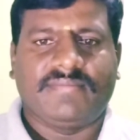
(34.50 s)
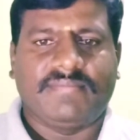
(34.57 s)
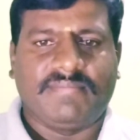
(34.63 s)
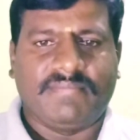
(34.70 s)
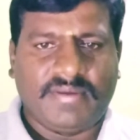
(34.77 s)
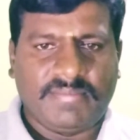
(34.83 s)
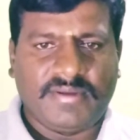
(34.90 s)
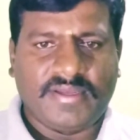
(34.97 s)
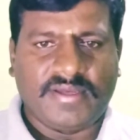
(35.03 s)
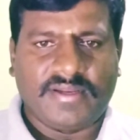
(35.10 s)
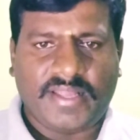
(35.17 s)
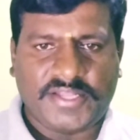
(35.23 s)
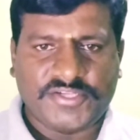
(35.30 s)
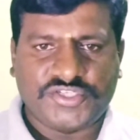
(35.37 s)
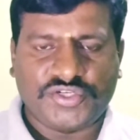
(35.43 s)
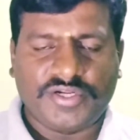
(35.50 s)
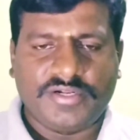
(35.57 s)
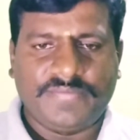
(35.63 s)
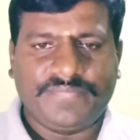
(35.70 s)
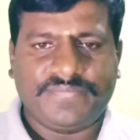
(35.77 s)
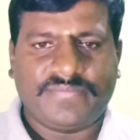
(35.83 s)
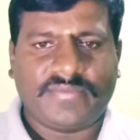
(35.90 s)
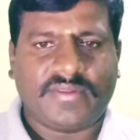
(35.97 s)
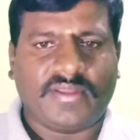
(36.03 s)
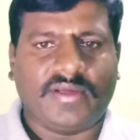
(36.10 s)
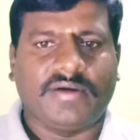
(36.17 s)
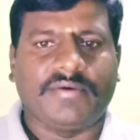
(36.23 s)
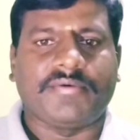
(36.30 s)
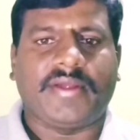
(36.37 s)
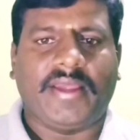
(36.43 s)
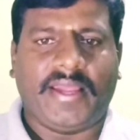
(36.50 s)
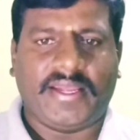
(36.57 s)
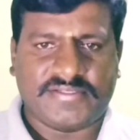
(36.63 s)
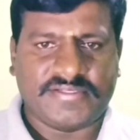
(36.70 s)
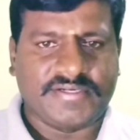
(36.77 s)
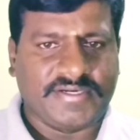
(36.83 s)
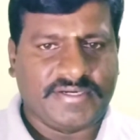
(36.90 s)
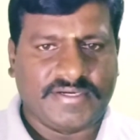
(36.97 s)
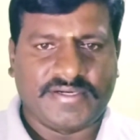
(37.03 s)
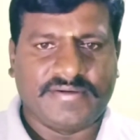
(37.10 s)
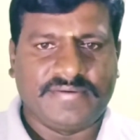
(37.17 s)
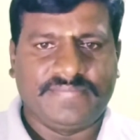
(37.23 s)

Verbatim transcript: maybe a natural or accidental.